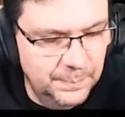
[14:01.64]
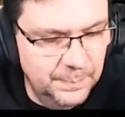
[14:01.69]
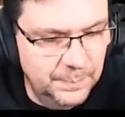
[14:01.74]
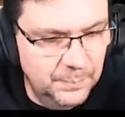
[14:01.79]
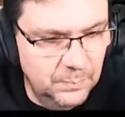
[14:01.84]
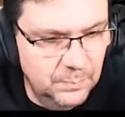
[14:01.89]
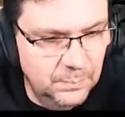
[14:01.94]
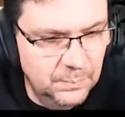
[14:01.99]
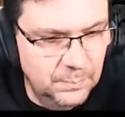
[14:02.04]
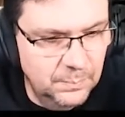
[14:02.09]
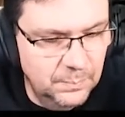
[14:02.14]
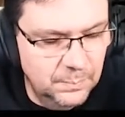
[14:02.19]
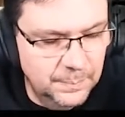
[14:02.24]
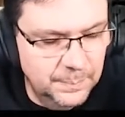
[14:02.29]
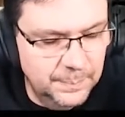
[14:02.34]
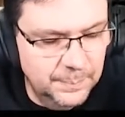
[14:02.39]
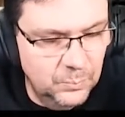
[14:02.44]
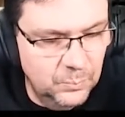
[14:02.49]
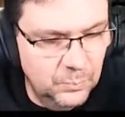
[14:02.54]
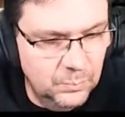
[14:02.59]
I
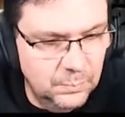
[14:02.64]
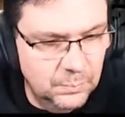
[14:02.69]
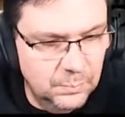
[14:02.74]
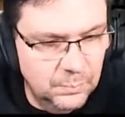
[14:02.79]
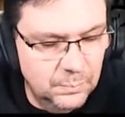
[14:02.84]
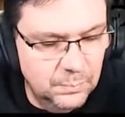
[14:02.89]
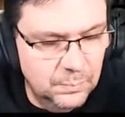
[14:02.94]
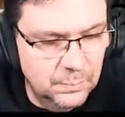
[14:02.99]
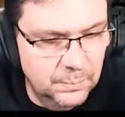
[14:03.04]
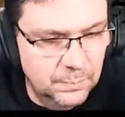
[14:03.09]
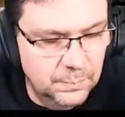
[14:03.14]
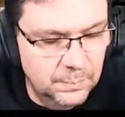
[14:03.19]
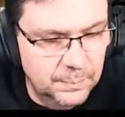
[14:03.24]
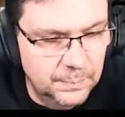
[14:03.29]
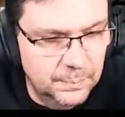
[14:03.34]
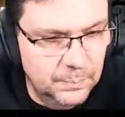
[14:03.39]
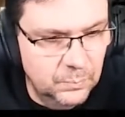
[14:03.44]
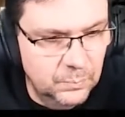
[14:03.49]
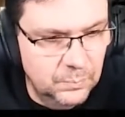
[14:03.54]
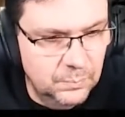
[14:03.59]
am 35,
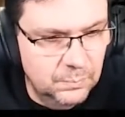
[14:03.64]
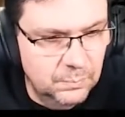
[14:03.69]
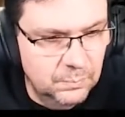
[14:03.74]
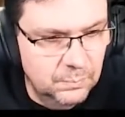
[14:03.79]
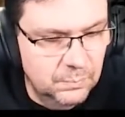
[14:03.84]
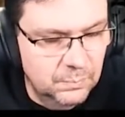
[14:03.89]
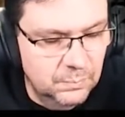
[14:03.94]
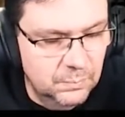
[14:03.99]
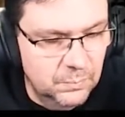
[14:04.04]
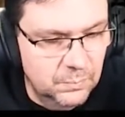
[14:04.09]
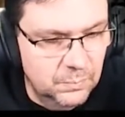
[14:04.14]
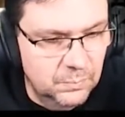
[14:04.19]
I believe.